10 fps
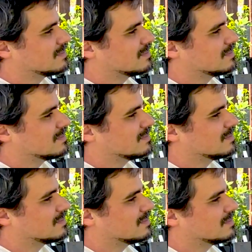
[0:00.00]

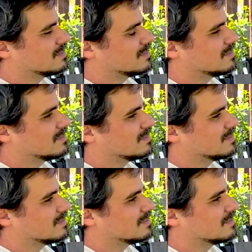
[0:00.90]

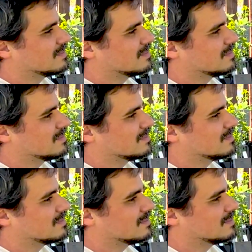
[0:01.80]

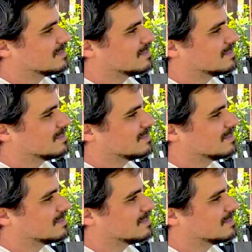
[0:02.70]
(silent)